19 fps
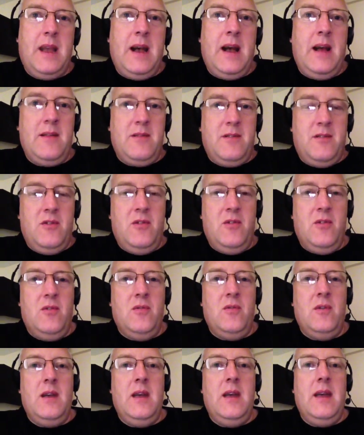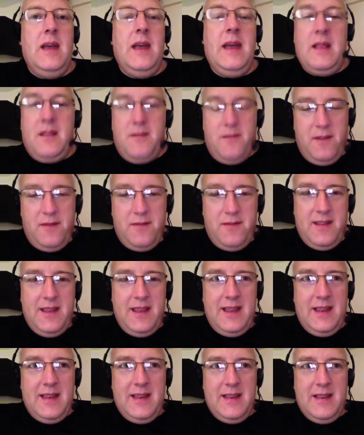as you know, is
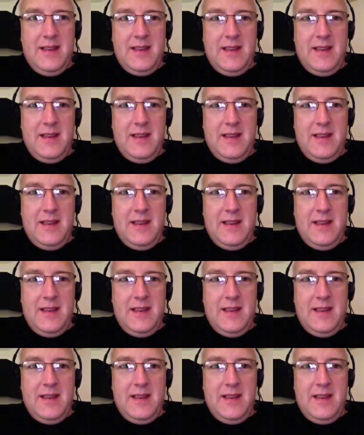15.